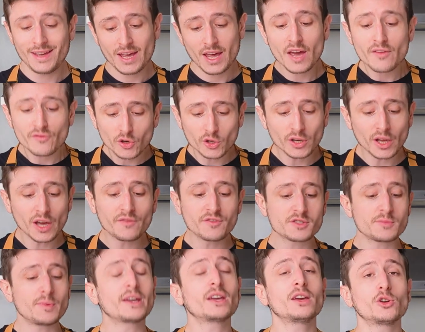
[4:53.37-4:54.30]
If your knife is
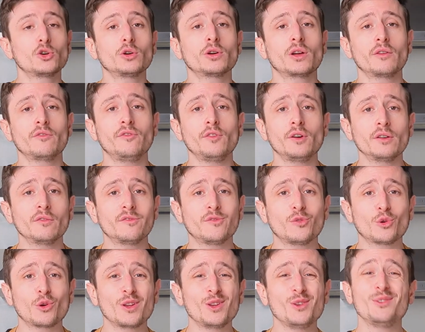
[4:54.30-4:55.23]
making cooking fun
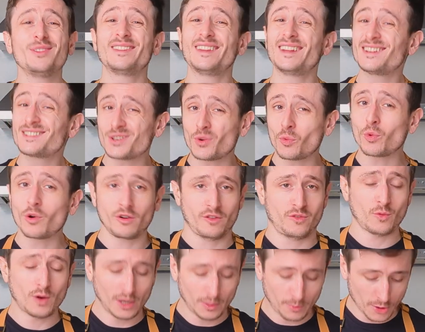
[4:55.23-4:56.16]
for you, then it's a
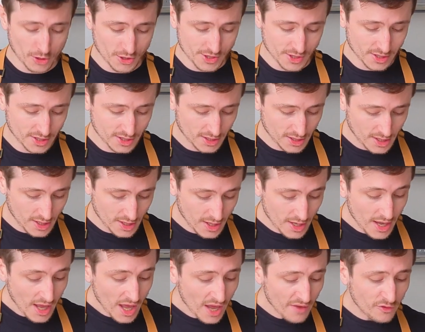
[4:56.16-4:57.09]
worthwhile purchase.
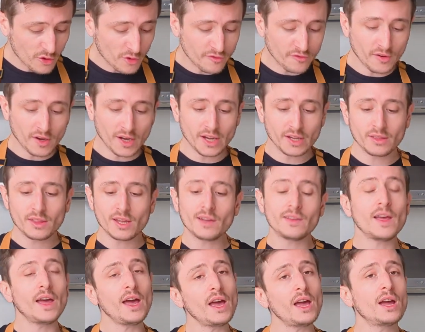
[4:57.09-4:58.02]
If you find that,
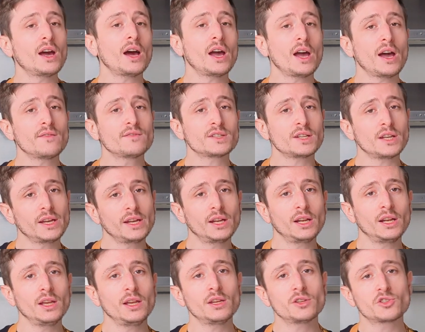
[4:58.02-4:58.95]
hey, I have
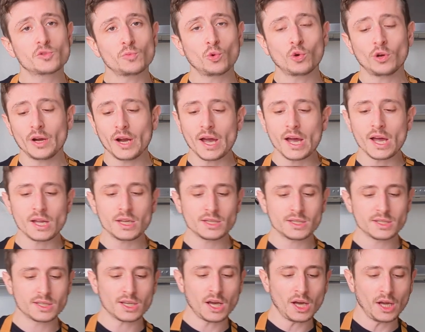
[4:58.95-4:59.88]
slightly smaller
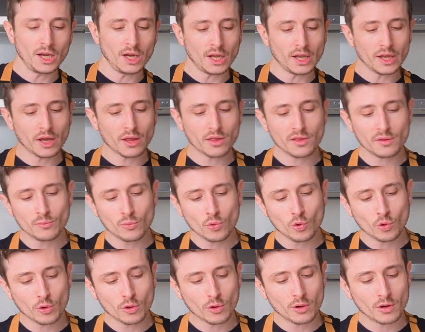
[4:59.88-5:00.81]
hands, I like
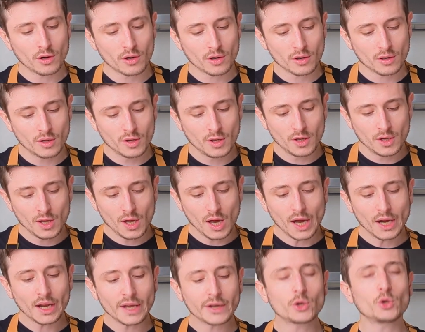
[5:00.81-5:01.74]

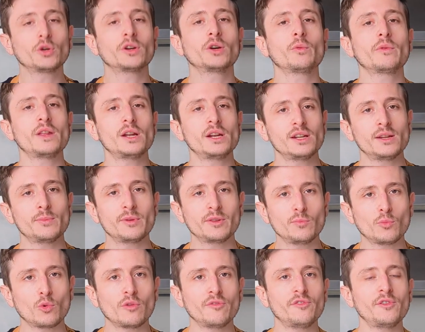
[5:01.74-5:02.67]
cooking with a little bit
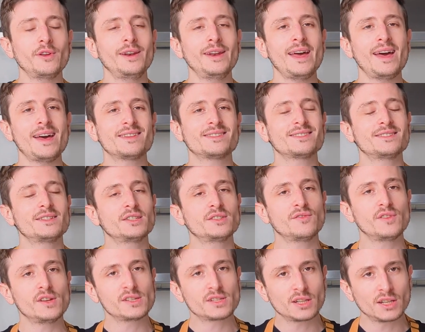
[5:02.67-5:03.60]
more finesse, this
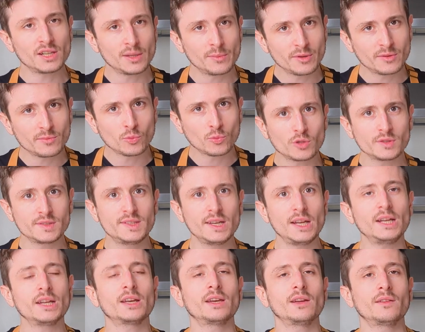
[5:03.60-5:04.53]
feels a little bit
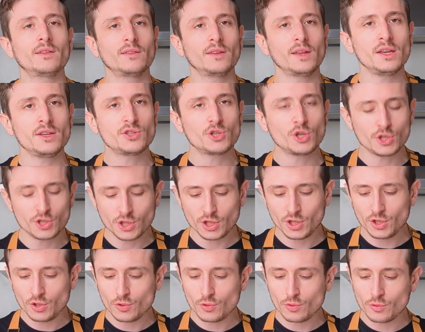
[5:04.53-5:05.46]
delicate and easier to
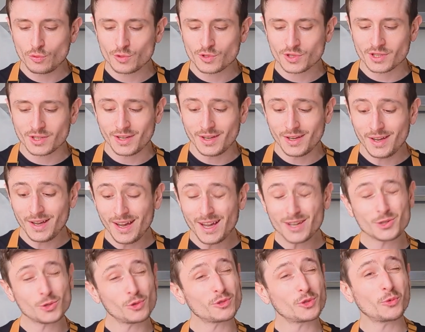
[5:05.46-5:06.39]
use.
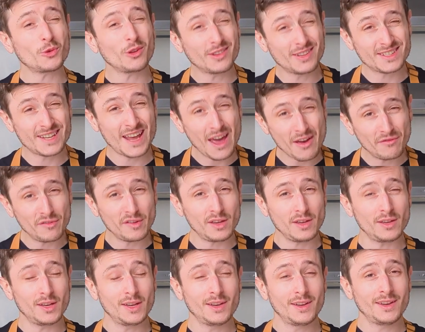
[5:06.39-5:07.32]
It's also not as
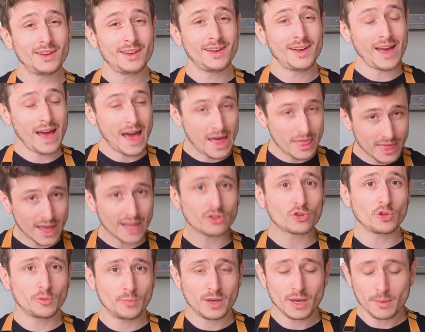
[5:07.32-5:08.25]
heavy. And
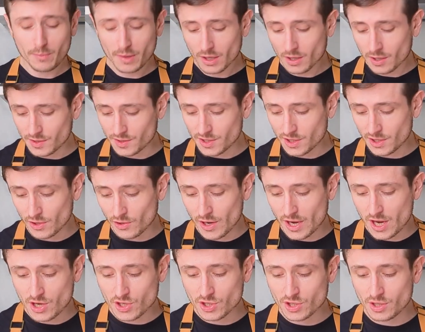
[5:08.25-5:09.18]
that could be a big
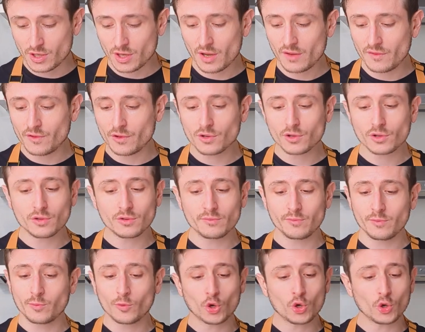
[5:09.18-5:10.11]
consideration. If you're
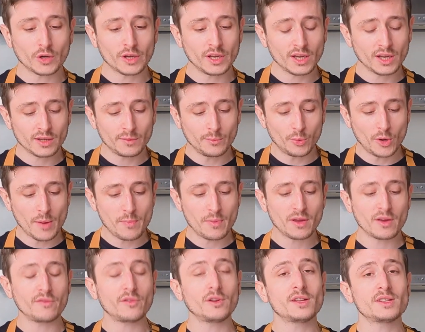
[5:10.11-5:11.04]
cooking and
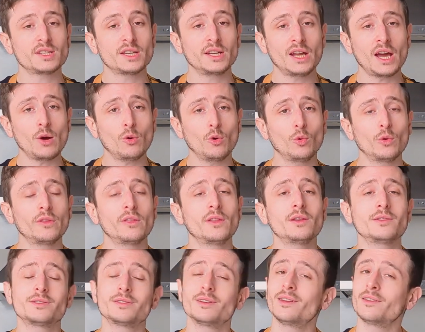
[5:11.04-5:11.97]
prepping for, let's say, an hour with
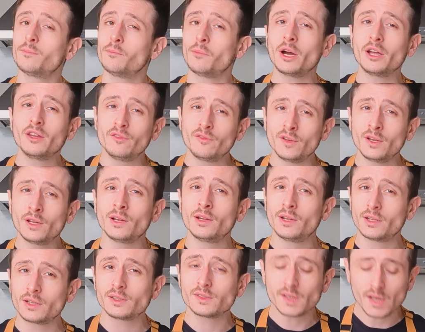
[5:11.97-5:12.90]
this, it might feel a
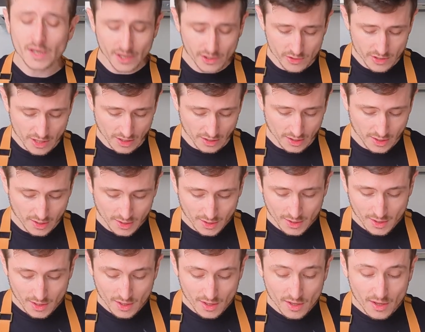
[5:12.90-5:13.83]
little tiring.
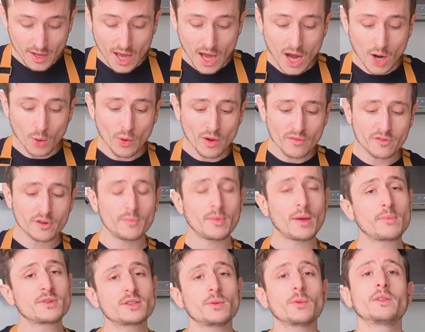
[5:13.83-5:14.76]
However,
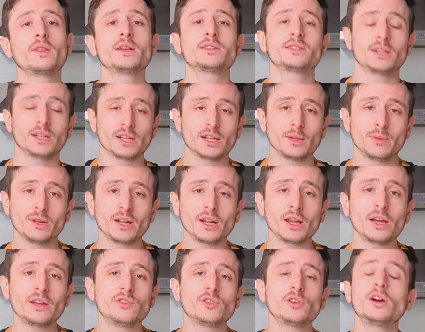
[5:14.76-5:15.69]
maybe something that's a little bit
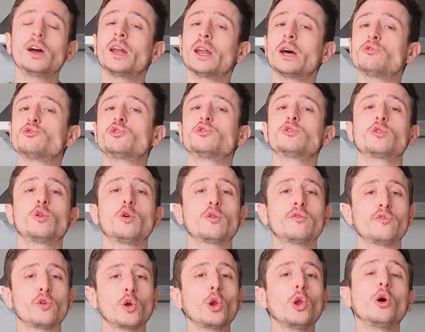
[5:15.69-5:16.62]
lighter allows you to cook
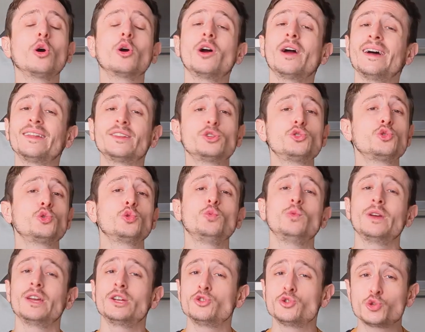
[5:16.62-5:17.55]
for longer and to
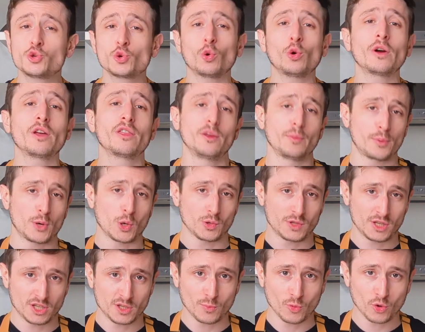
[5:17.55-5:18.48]
enjoy the
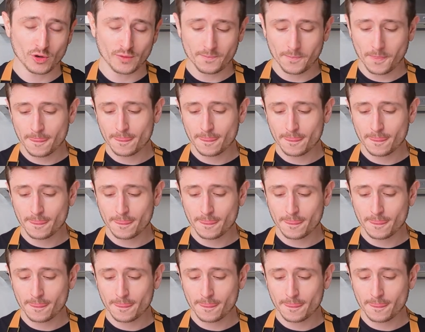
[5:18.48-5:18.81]
process more.